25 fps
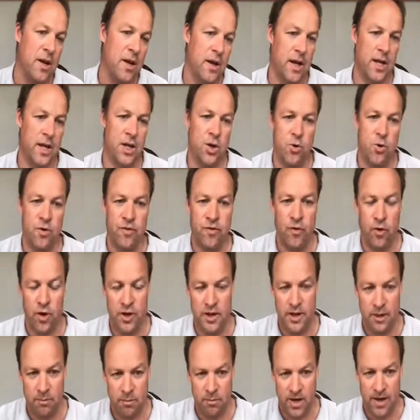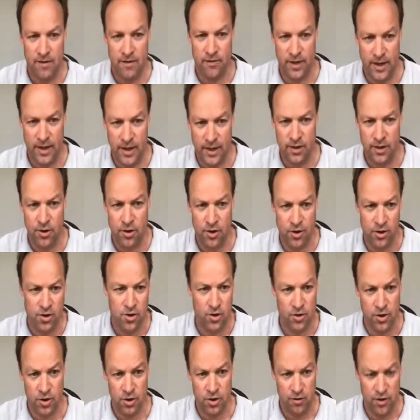And you avoid that by having a
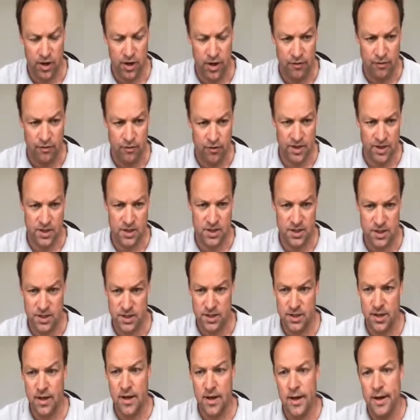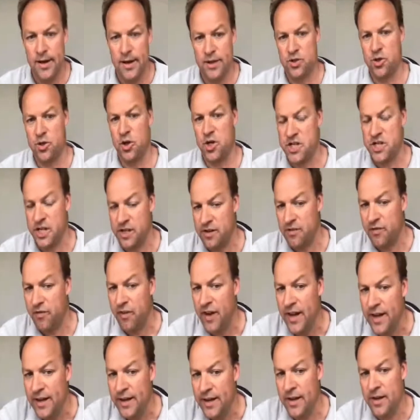canonical URL, for instance. Search engine
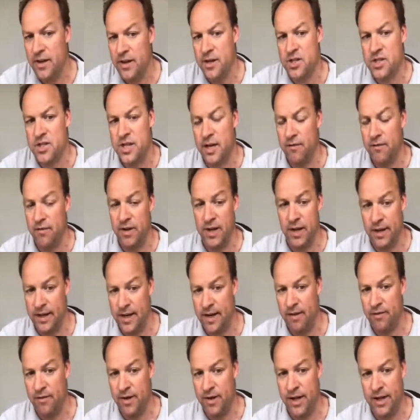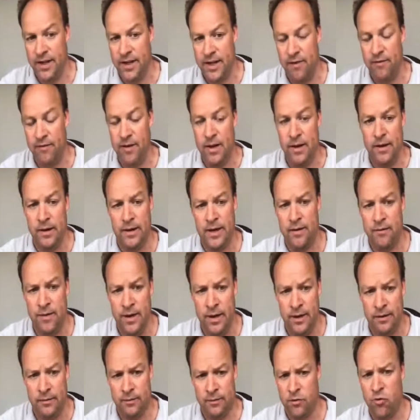friendliness can be
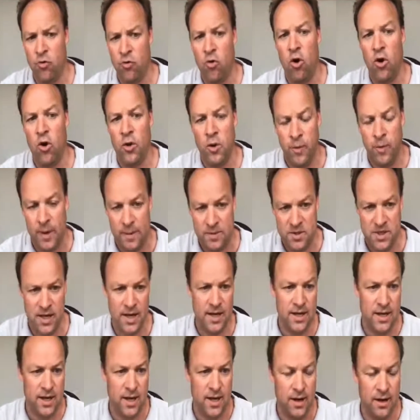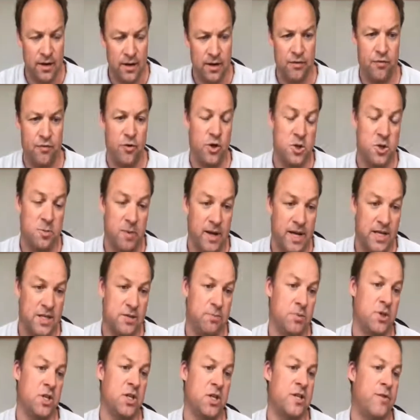crawl the website in the first place,
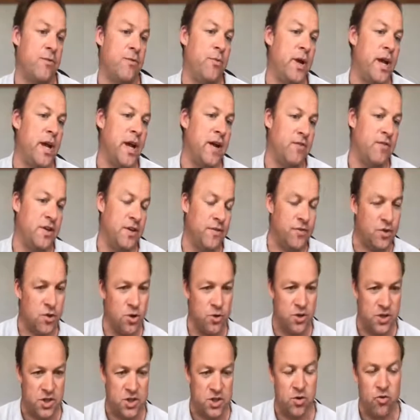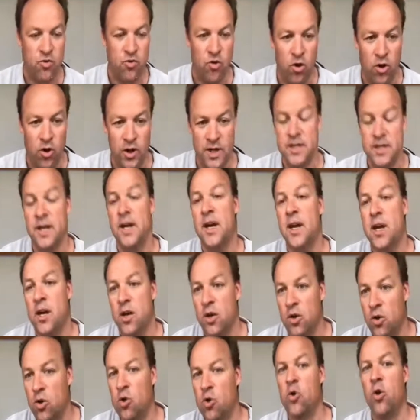because if we have difficulties to crawl it,
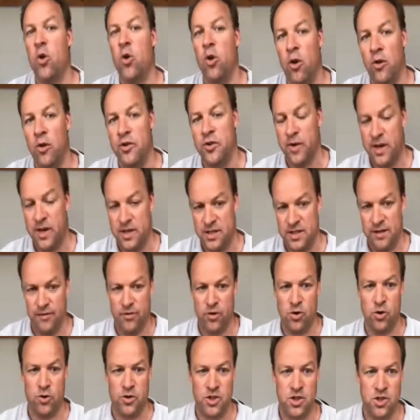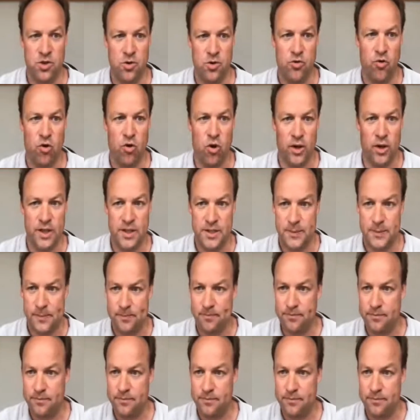Google also has difficulties to crawl it.